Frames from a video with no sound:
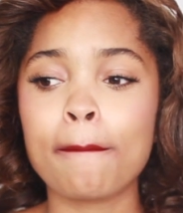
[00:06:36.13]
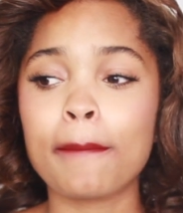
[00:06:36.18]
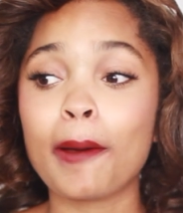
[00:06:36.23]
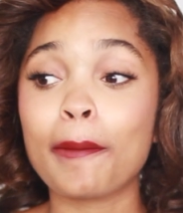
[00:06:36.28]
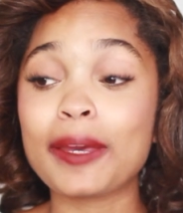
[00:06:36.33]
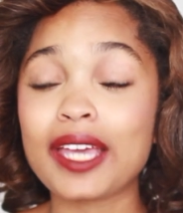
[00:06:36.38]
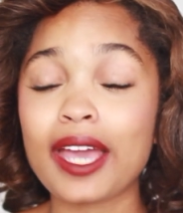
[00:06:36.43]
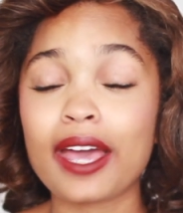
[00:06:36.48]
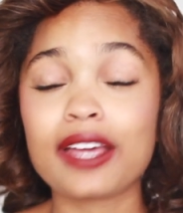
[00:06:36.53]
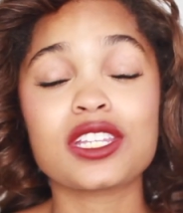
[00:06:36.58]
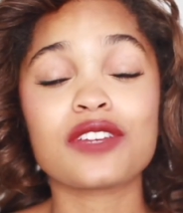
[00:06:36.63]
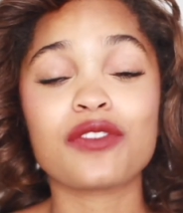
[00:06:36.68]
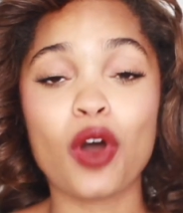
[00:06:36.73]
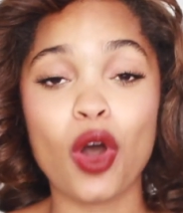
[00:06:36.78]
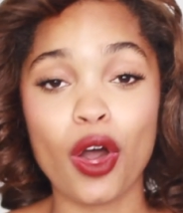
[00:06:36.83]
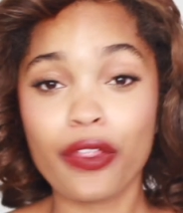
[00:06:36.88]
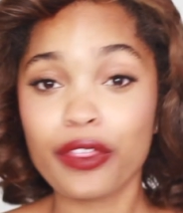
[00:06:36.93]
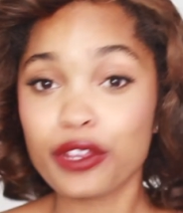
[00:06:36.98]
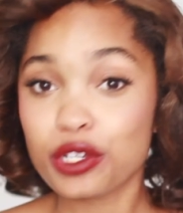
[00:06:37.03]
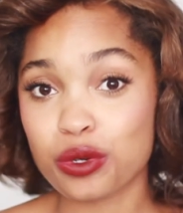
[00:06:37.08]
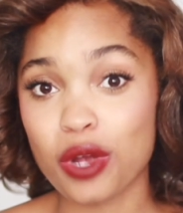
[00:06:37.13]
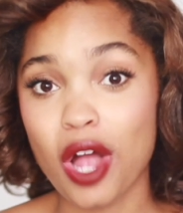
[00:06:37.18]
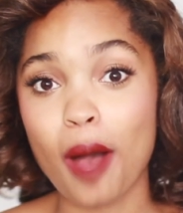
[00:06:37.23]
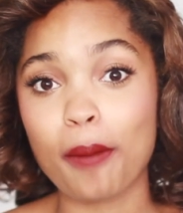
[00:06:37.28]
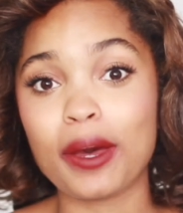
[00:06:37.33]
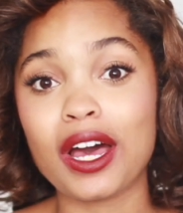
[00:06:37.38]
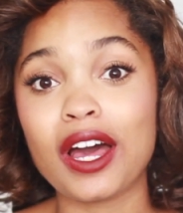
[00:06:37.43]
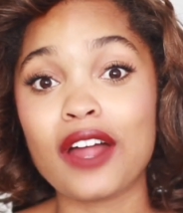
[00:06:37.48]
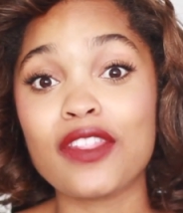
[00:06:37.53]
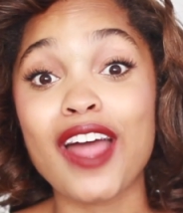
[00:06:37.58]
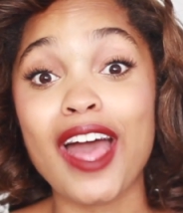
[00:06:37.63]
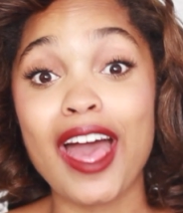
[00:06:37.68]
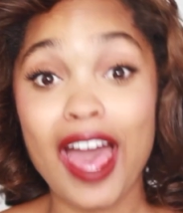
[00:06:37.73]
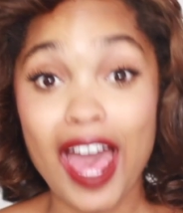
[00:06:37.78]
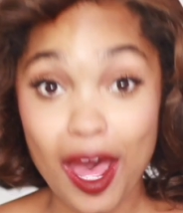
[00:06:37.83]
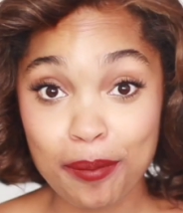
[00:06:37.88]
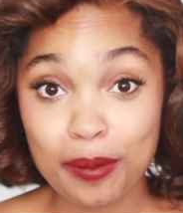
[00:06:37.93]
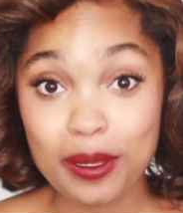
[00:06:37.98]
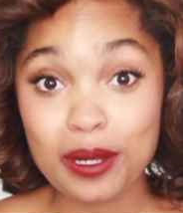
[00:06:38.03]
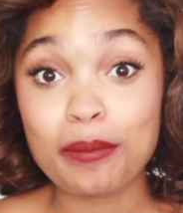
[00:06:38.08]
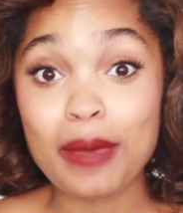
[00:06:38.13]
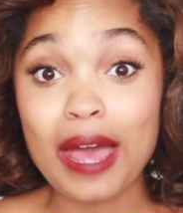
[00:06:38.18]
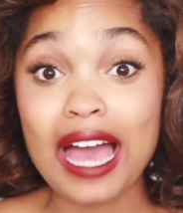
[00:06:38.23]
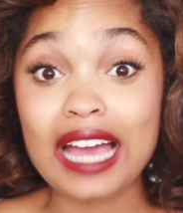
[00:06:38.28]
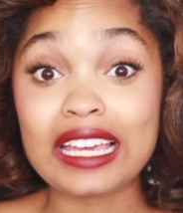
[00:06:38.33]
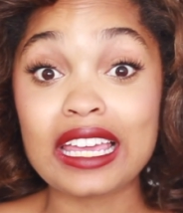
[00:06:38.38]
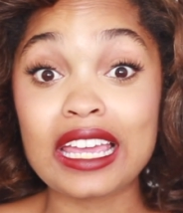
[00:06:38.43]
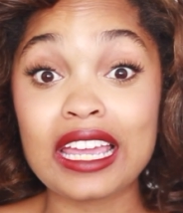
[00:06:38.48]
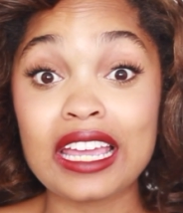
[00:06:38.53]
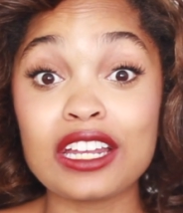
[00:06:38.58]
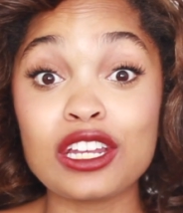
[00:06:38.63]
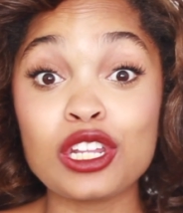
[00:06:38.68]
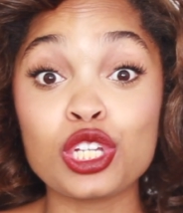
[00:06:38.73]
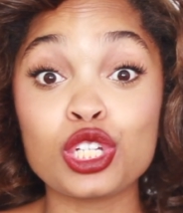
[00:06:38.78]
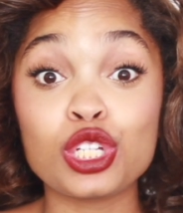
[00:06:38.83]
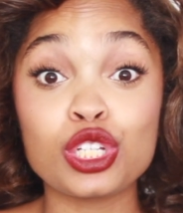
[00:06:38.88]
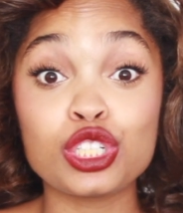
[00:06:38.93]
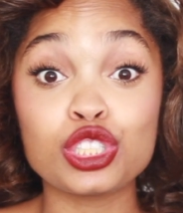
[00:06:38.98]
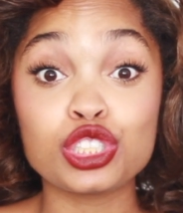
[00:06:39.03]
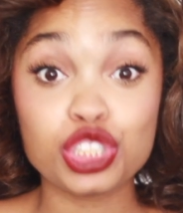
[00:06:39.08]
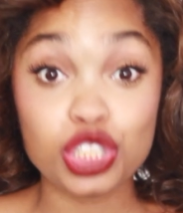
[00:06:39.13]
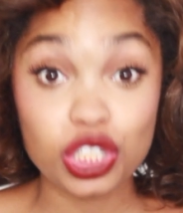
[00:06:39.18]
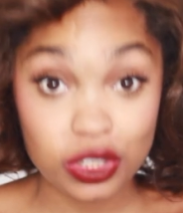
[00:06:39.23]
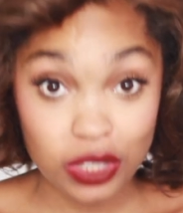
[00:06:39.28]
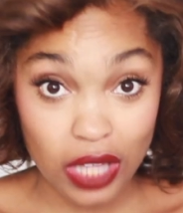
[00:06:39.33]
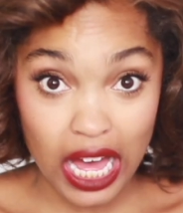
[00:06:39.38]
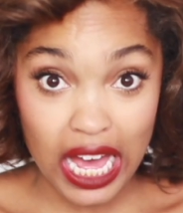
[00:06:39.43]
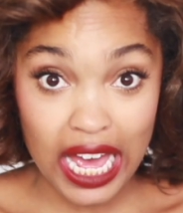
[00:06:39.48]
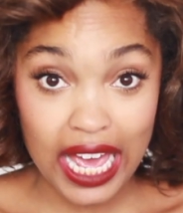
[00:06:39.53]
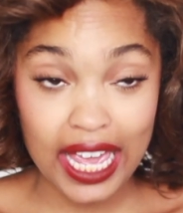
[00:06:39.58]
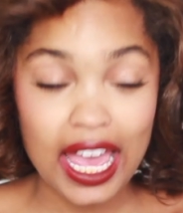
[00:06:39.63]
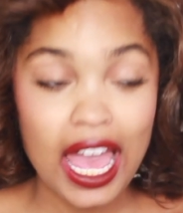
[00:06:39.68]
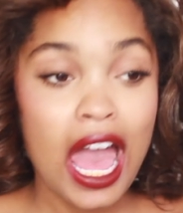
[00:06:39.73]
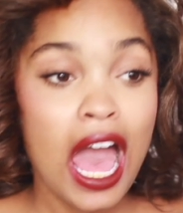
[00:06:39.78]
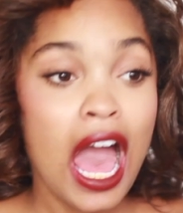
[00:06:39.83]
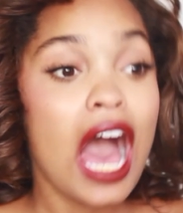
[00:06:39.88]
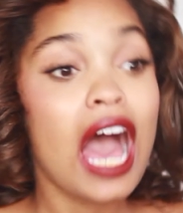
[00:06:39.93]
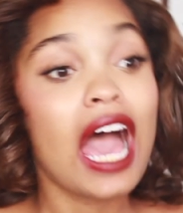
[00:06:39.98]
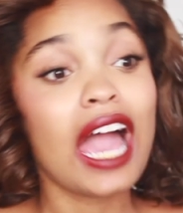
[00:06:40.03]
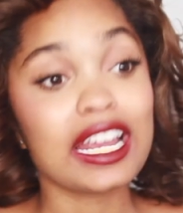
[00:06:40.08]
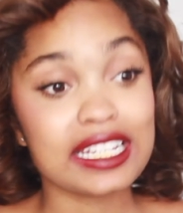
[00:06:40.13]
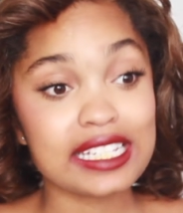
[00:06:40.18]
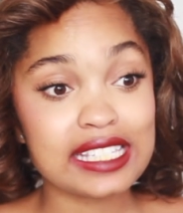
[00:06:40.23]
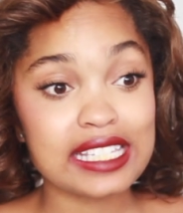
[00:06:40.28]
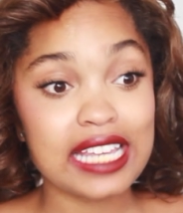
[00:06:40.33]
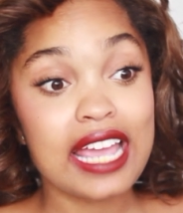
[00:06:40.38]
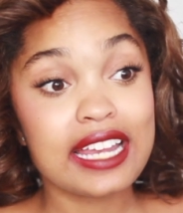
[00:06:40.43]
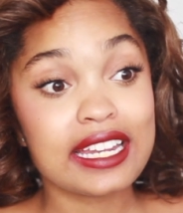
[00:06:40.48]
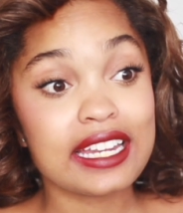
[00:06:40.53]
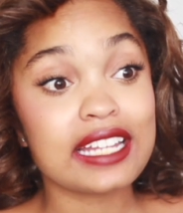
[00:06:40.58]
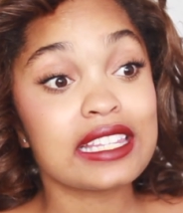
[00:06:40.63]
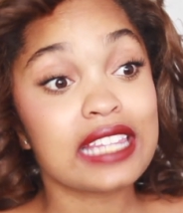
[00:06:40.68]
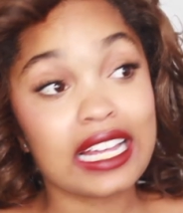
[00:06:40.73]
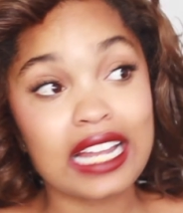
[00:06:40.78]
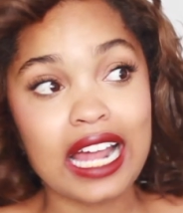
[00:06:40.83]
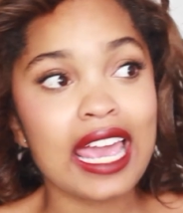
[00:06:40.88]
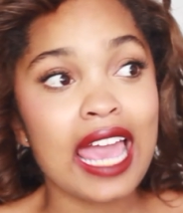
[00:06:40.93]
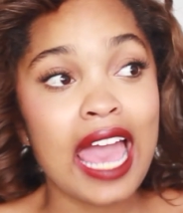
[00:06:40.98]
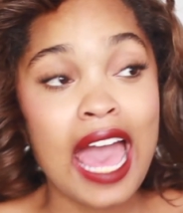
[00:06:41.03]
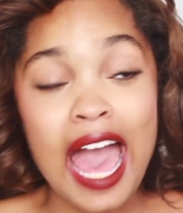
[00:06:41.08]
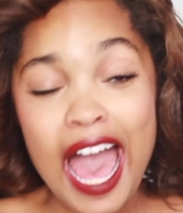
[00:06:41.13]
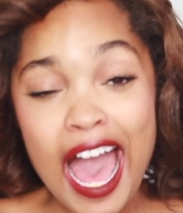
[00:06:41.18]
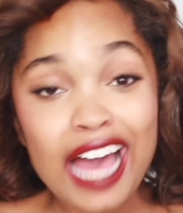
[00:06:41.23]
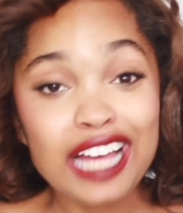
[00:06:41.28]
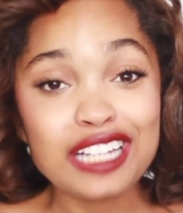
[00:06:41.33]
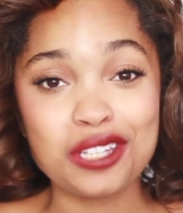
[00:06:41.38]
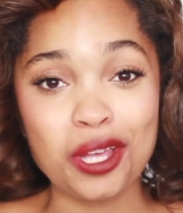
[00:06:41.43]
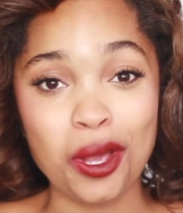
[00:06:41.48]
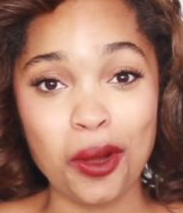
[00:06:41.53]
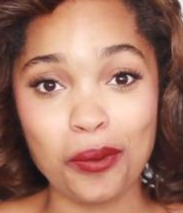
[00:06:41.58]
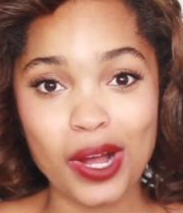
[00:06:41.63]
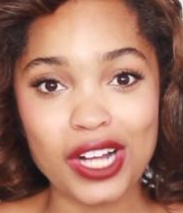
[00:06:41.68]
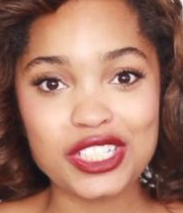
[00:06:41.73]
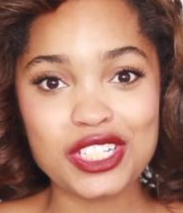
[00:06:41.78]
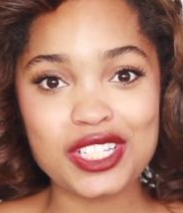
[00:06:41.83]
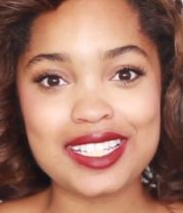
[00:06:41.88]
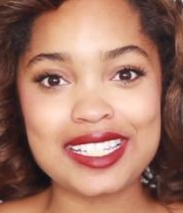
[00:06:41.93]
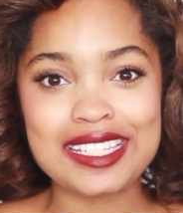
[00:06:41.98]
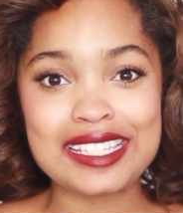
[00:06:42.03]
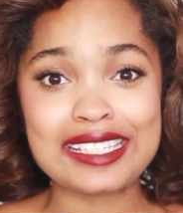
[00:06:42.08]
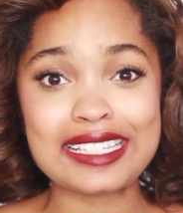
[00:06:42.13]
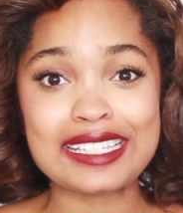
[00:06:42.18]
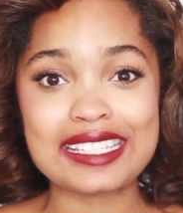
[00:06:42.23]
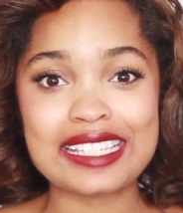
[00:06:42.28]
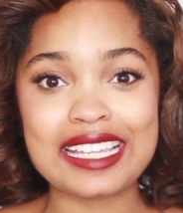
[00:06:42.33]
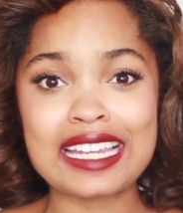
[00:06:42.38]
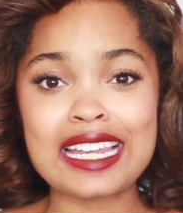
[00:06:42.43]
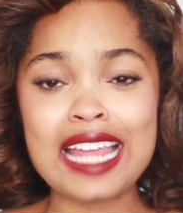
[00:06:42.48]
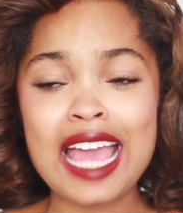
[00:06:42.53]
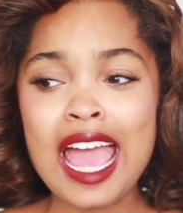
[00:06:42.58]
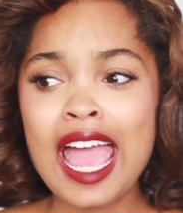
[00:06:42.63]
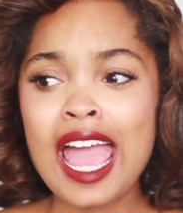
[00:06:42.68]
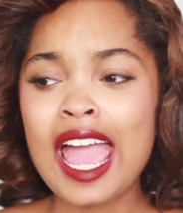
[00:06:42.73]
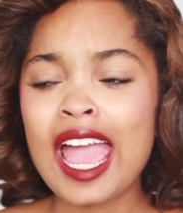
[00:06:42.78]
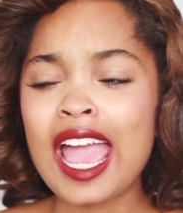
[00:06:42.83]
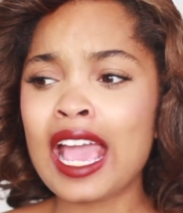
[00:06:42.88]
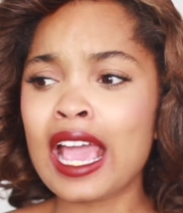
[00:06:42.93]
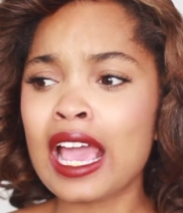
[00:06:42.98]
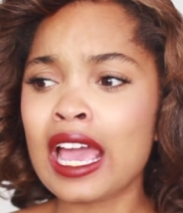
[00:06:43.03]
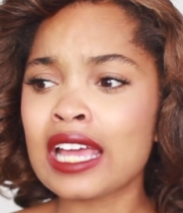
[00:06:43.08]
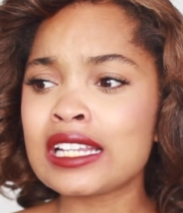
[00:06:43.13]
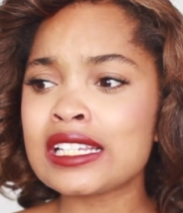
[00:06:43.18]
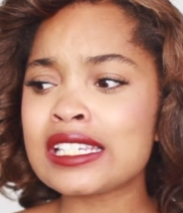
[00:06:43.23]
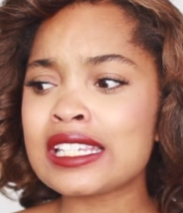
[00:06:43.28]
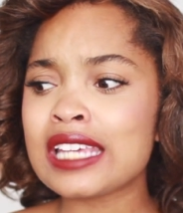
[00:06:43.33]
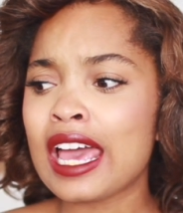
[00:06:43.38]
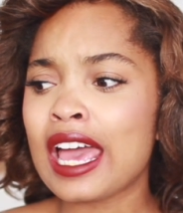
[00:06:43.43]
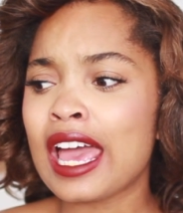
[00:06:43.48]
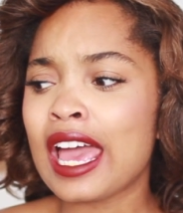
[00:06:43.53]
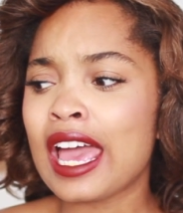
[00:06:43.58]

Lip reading: but because of all the drama that happened back in July, I decided that I had to watch this season. And